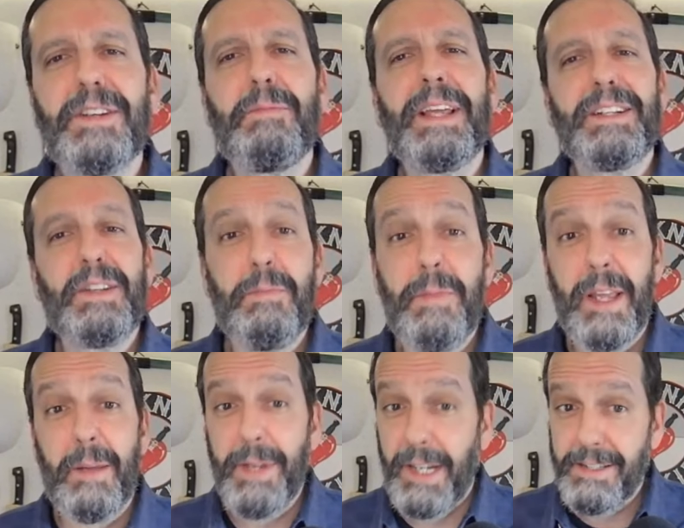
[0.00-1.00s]
it mean to
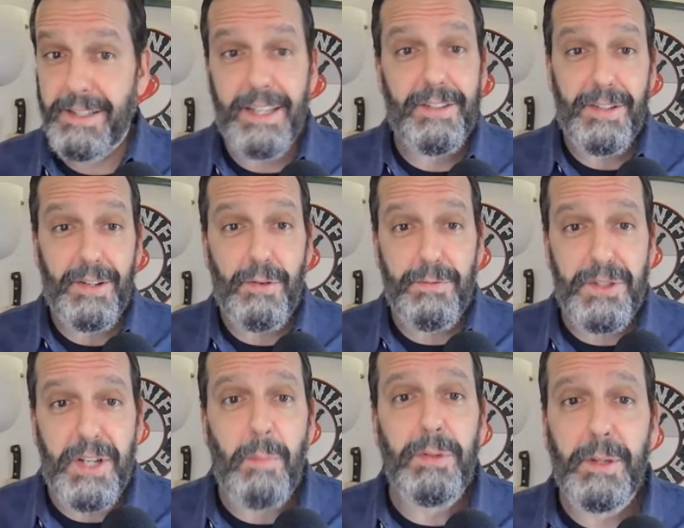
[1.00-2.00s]
me? Because this you've
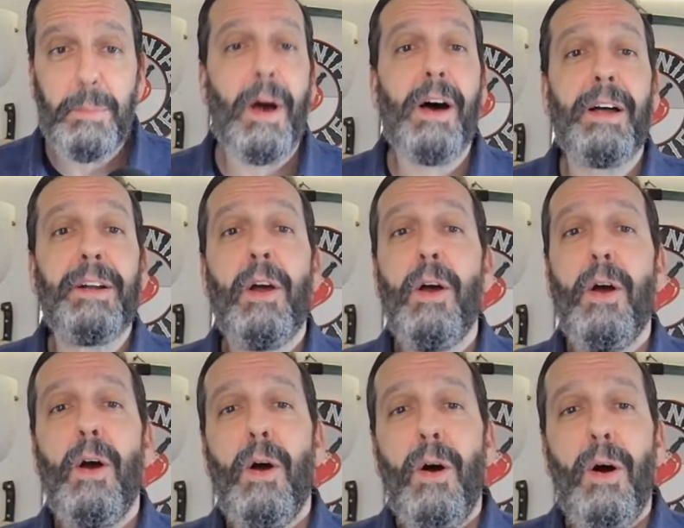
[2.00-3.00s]
stumbled upon
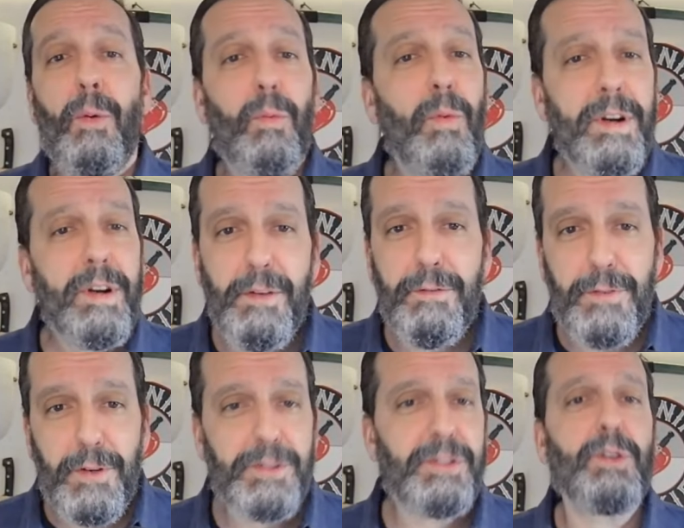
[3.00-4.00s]
one of the
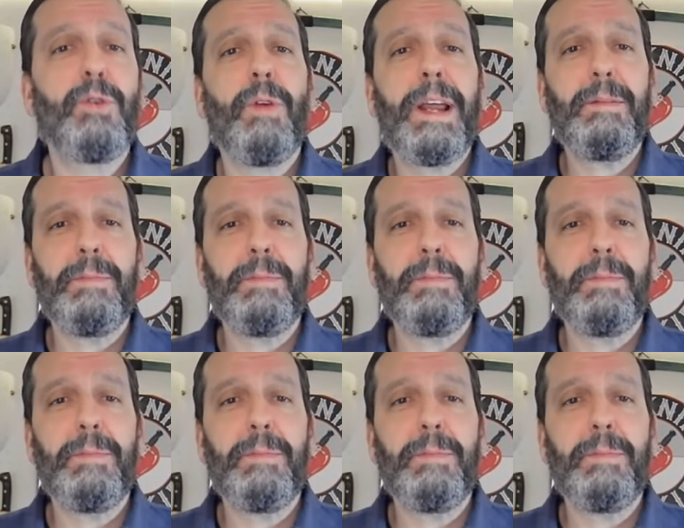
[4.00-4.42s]
first great